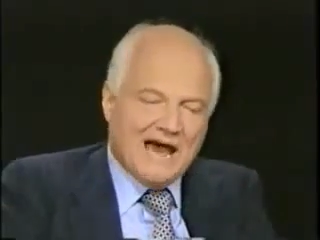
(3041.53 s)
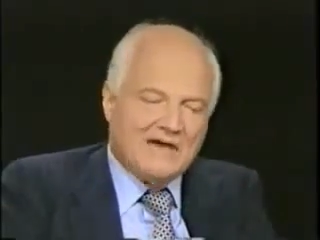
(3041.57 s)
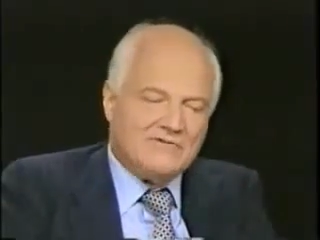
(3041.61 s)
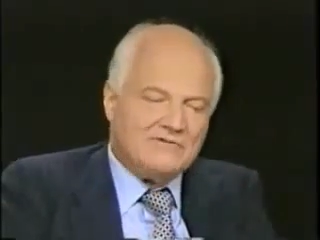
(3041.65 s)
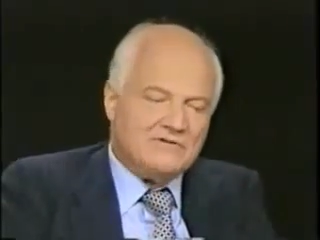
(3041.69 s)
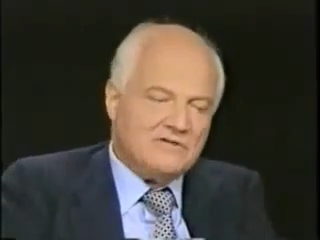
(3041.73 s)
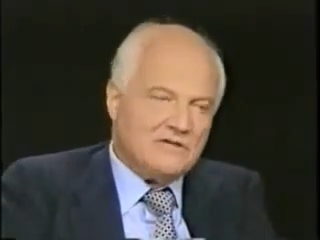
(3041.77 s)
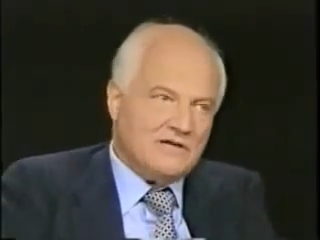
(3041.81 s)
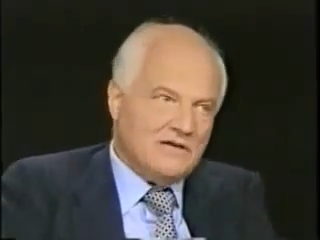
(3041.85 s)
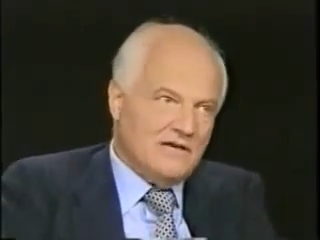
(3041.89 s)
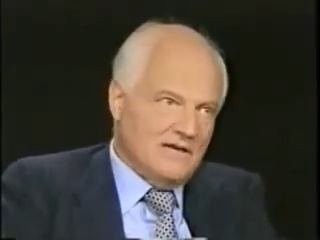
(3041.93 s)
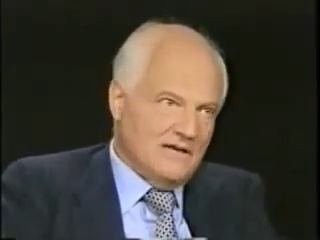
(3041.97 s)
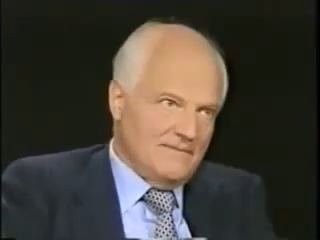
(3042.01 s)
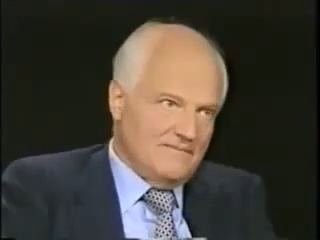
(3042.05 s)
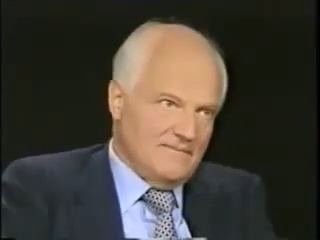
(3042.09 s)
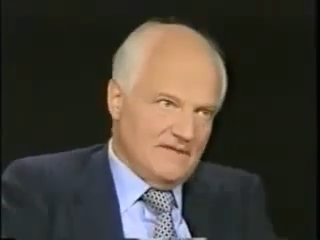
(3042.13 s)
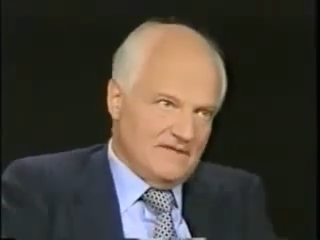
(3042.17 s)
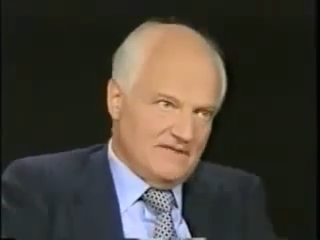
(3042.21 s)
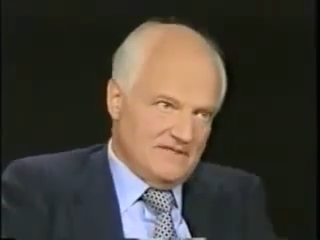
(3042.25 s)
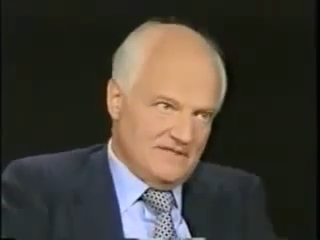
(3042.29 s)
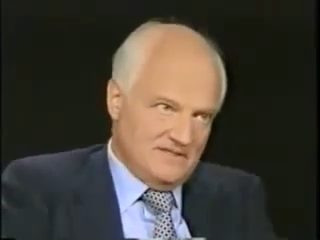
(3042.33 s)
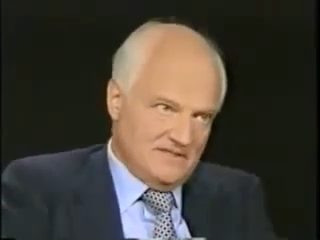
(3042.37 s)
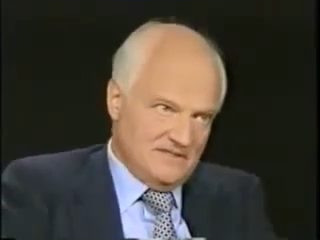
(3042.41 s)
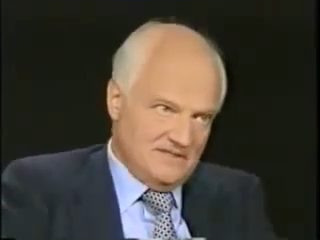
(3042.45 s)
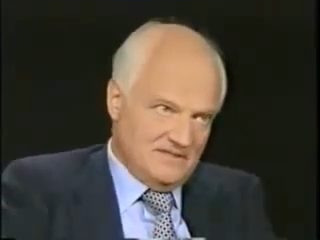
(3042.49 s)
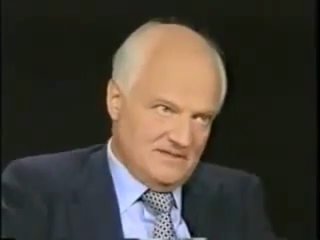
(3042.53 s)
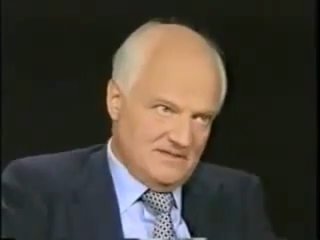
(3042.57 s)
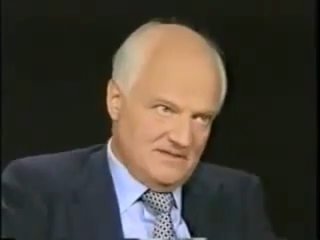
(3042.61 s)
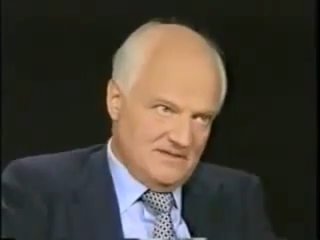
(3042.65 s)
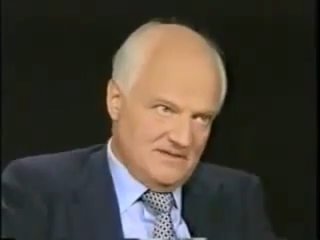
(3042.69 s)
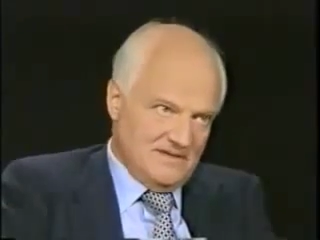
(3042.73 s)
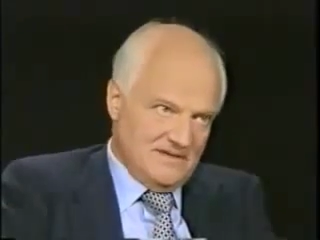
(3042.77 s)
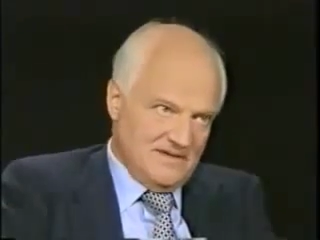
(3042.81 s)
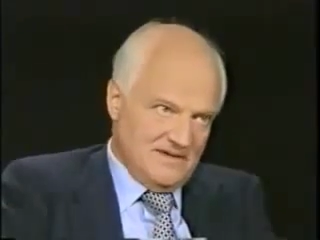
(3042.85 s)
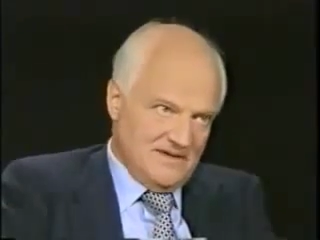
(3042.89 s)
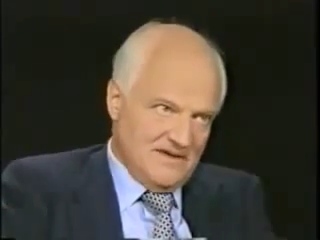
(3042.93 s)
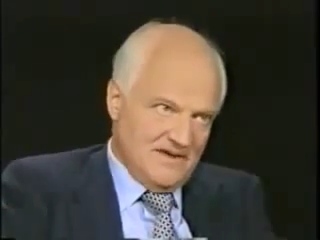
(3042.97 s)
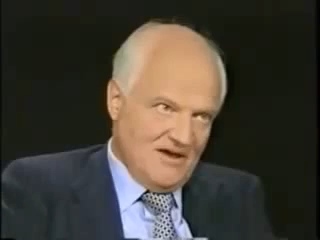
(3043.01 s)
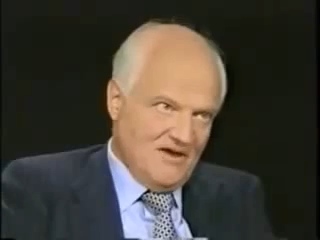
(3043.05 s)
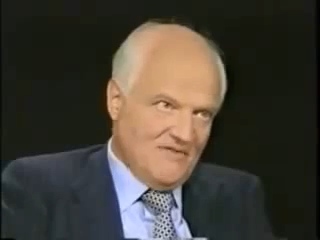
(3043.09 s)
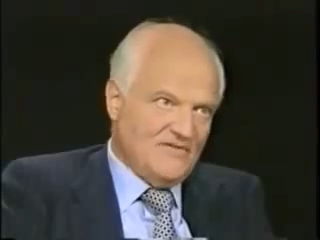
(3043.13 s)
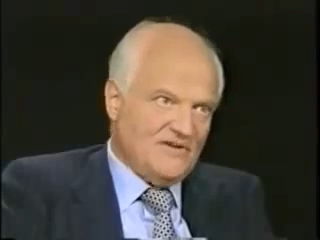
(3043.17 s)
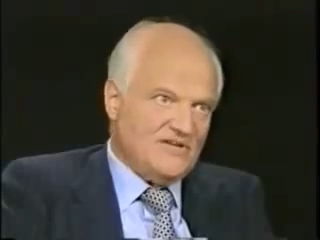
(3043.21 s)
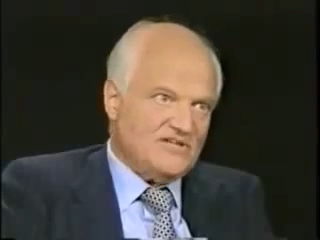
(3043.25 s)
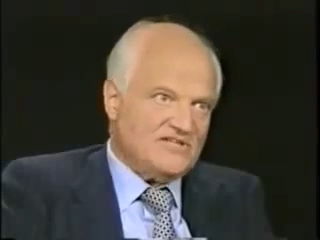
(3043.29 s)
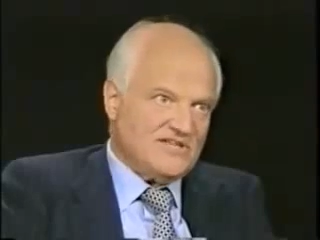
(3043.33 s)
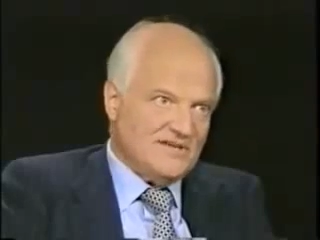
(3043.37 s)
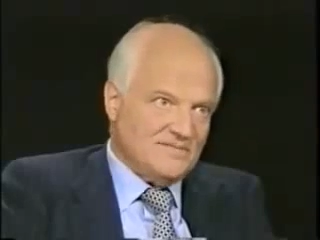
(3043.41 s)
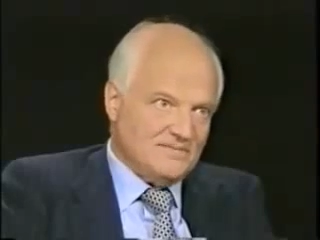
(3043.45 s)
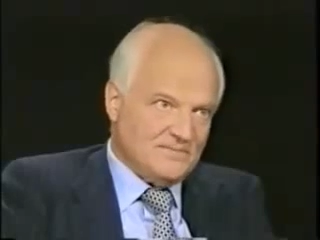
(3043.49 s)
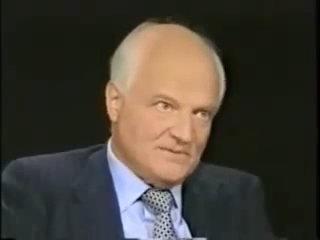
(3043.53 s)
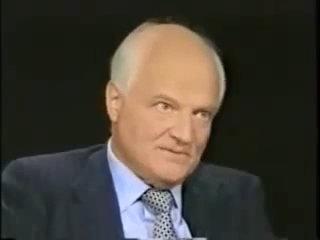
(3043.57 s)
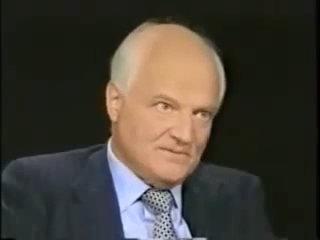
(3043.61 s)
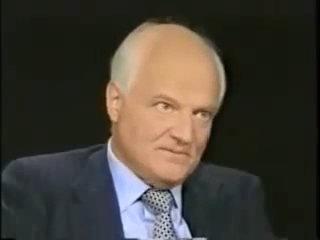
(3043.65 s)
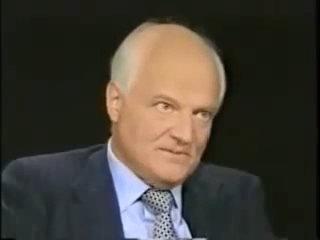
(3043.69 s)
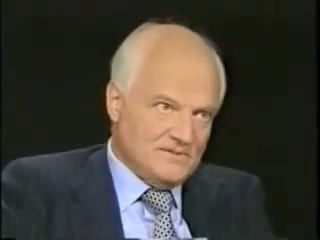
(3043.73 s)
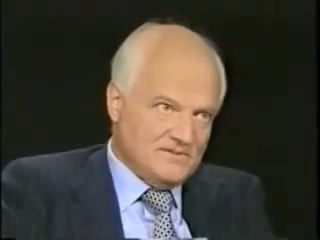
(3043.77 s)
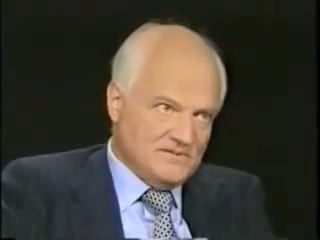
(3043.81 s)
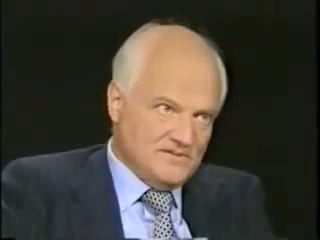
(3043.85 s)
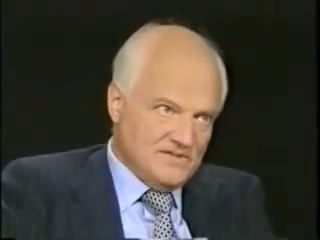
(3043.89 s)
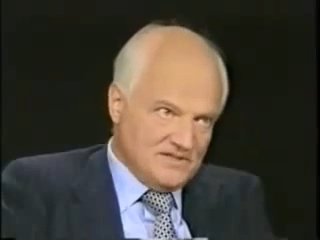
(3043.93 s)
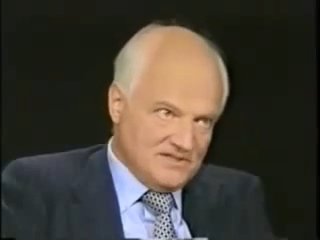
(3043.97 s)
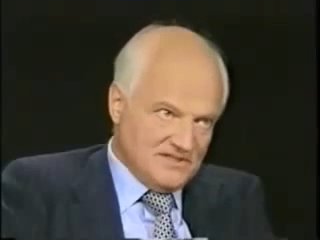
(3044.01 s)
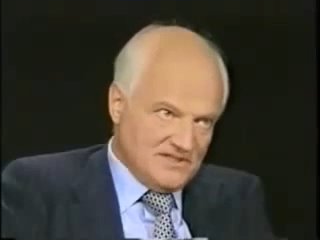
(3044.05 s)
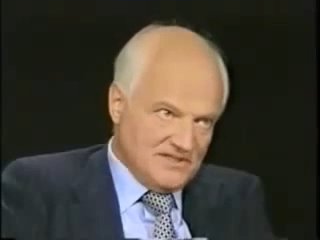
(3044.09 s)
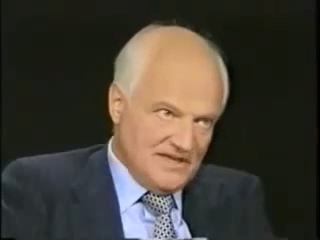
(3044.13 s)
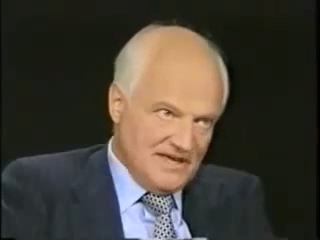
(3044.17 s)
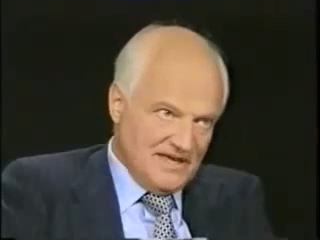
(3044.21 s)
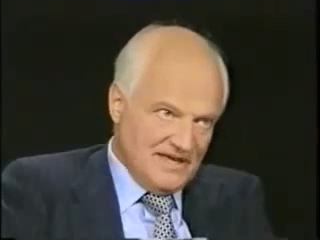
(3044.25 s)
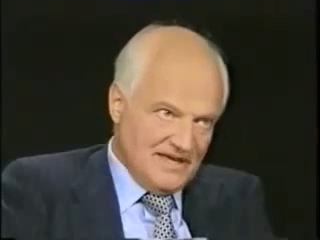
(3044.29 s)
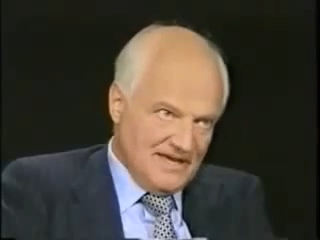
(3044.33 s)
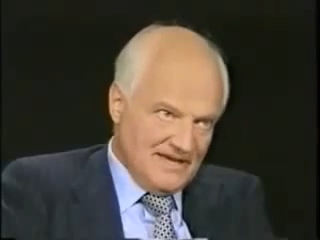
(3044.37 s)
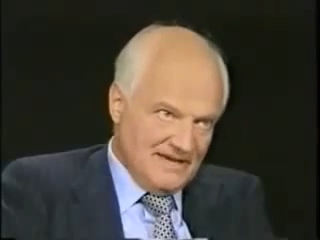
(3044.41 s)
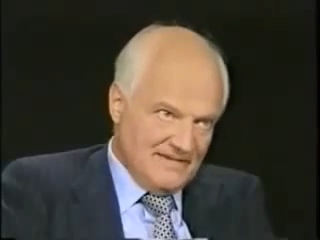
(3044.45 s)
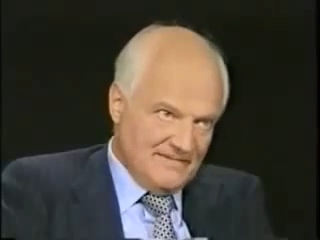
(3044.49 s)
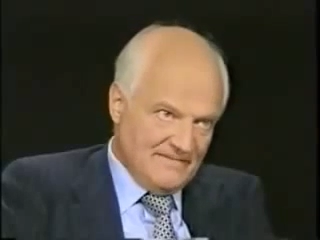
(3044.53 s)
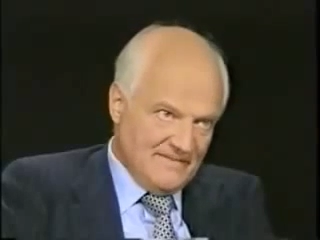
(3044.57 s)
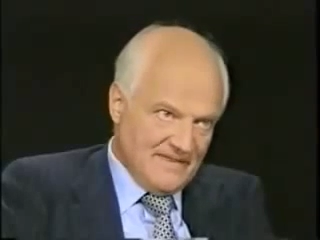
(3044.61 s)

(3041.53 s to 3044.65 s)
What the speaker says: outer limits of acceptable risk-taking.